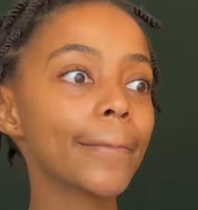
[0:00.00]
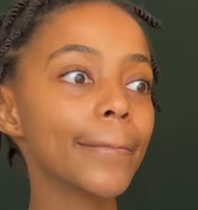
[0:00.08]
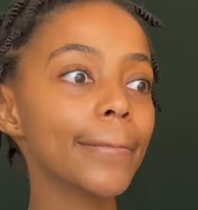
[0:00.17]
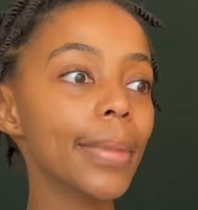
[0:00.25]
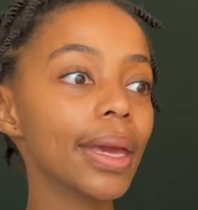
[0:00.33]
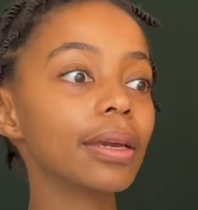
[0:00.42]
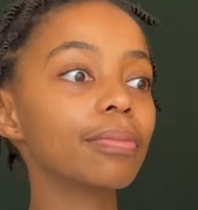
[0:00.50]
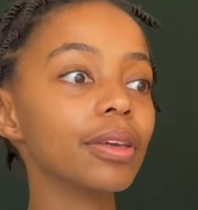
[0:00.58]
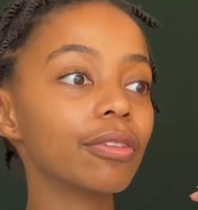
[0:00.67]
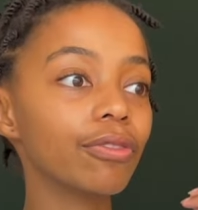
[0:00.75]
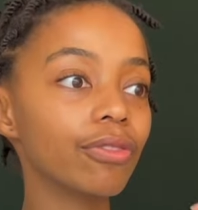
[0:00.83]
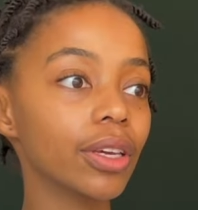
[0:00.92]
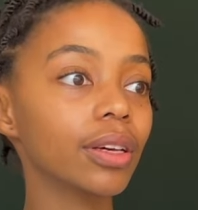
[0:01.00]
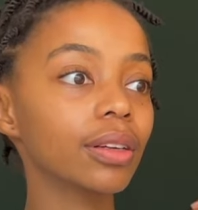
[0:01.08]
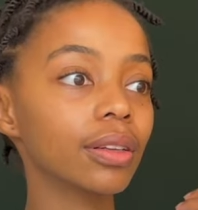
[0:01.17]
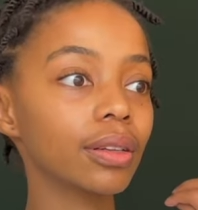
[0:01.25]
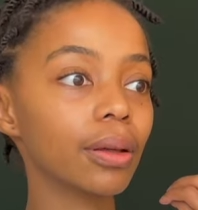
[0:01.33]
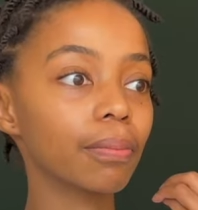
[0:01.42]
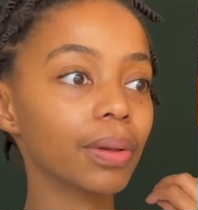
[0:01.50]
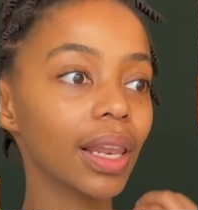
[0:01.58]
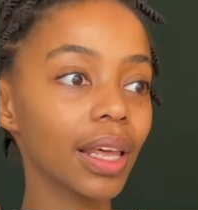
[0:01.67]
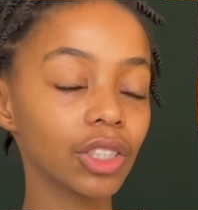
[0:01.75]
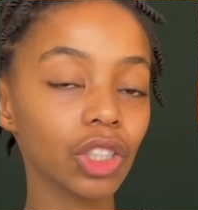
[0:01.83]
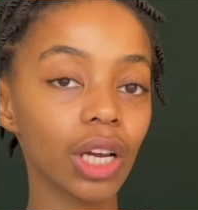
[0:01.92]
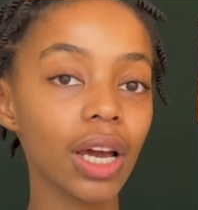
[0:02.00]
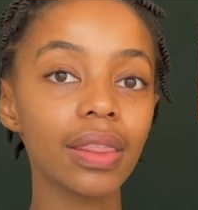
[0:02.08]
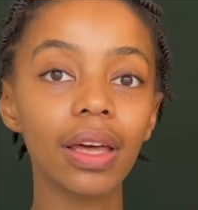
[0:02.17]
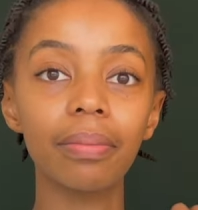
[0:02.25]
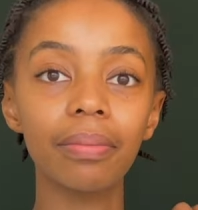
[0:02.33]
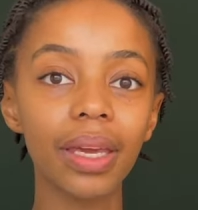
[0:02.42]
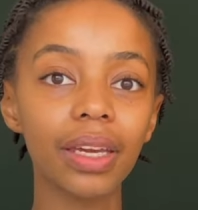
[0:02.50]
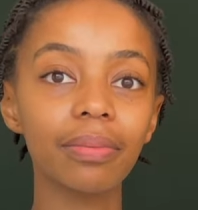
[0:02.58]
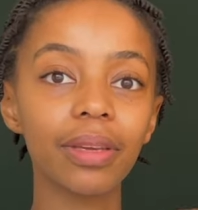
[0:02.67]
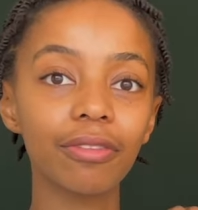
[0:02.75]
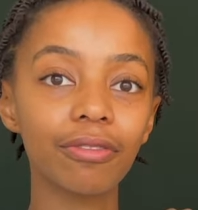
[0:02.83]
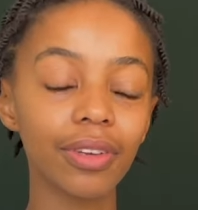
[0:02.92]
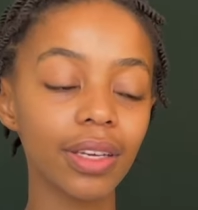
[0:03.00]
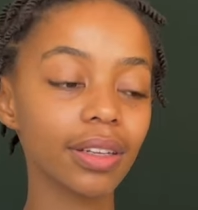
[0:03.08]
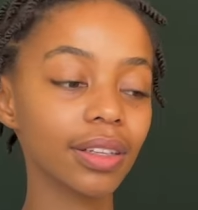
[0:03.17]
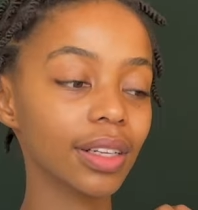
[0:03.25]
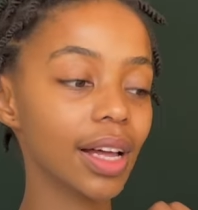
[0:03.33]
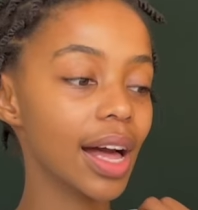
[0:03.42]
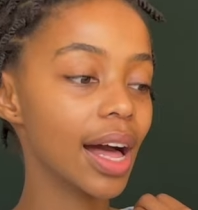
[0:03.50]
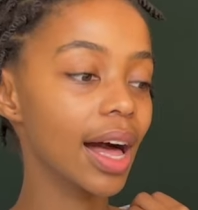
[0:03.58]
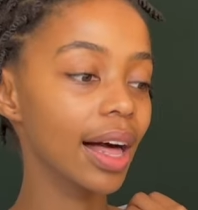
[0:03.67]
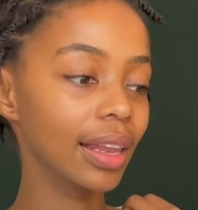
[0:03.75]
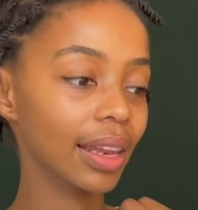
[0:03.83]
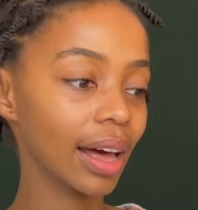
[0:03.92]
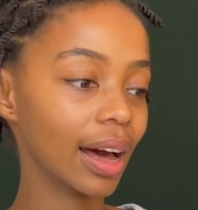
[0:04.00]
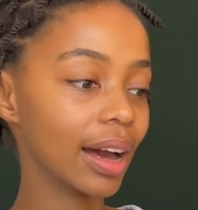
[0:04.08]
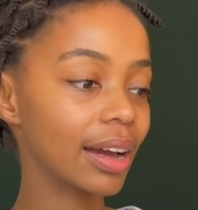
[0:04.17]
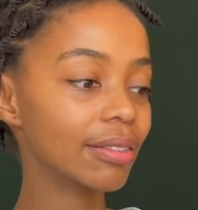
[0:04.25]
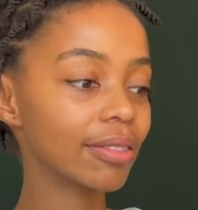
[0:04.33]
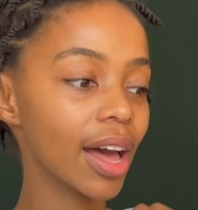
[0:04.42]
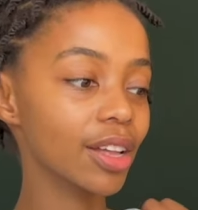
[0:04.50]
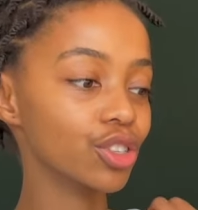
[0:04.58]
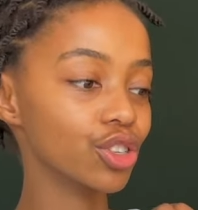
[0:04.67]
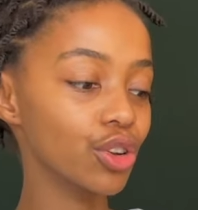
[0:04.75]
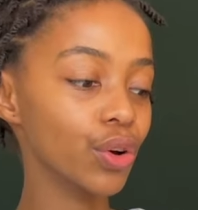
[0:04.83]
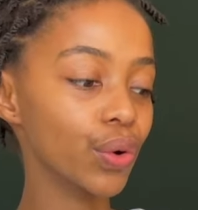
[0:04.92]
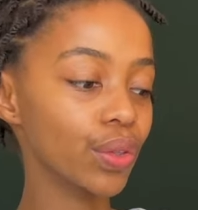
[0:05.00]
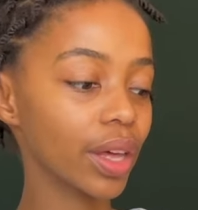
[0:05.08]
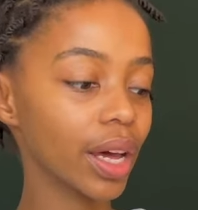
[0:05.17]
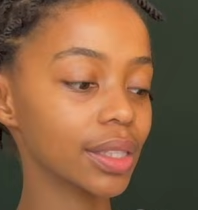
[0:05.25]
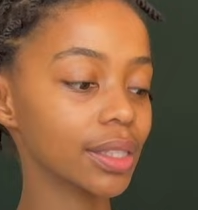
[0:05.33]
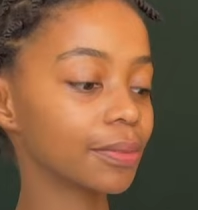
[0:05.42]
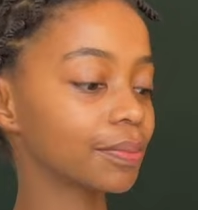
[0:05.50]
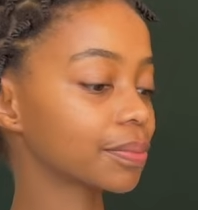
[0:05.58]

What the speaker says: make me feel pleasure and that make me feel alive, and know that